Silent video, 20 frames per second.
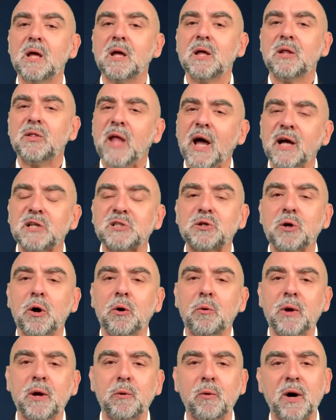Next,
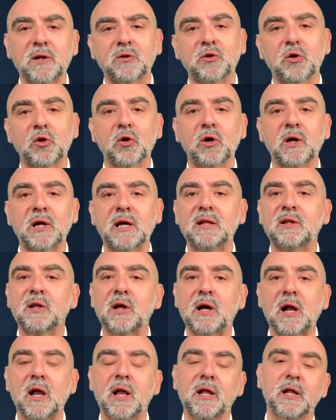we want to look at the
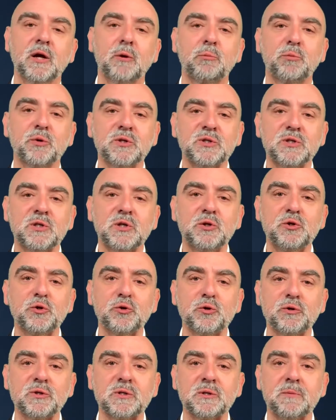clinic
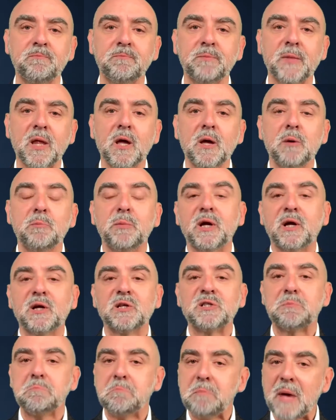procedures,
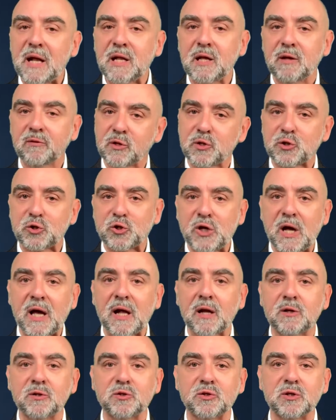because many of the
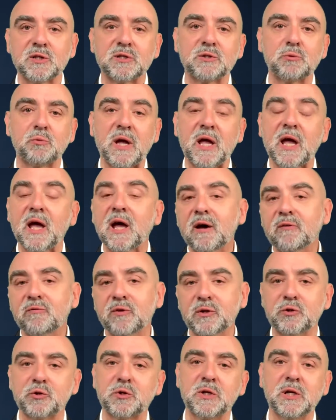challenges we have
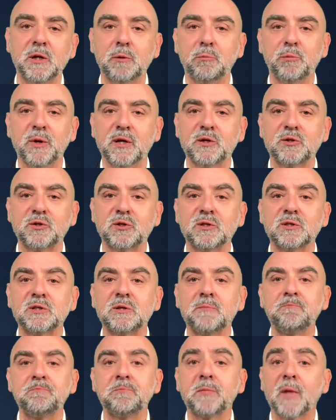in treating patients
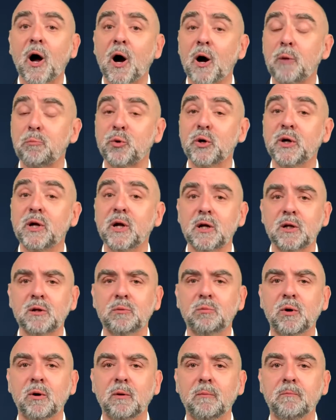are
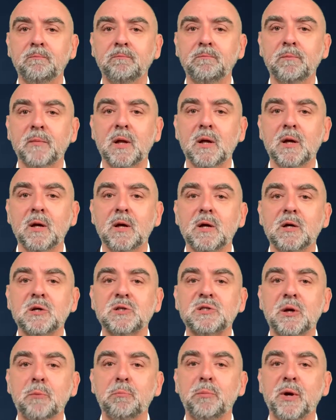predictable.
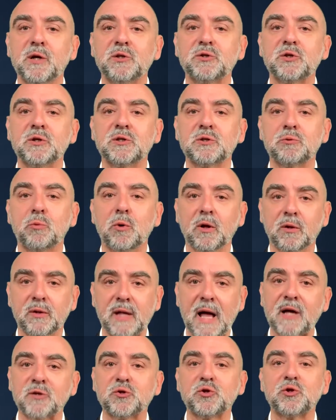Some patients will
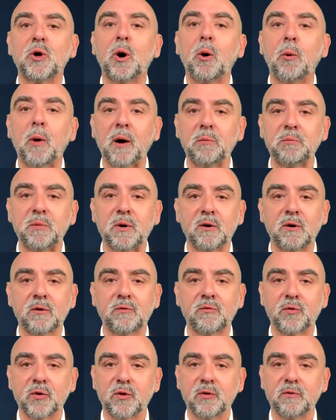not show up
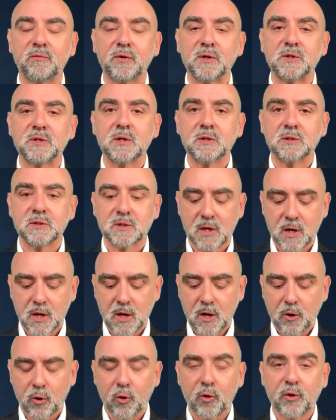for their visits,
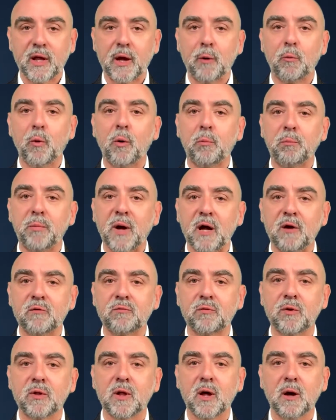or they won't pay
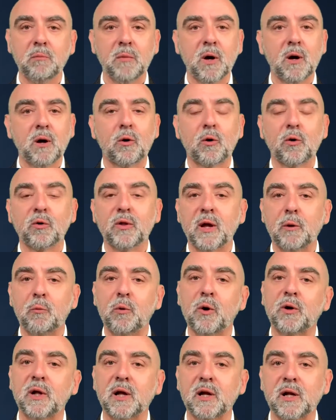for them, or they
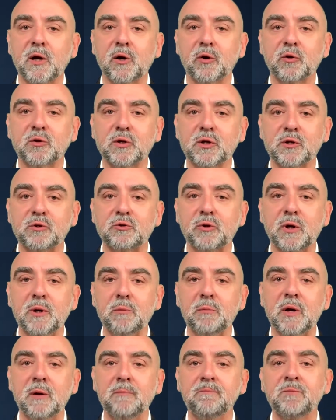won't adhere to
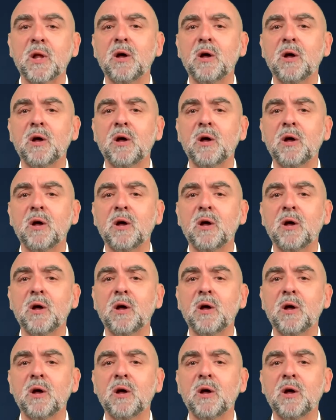treatment,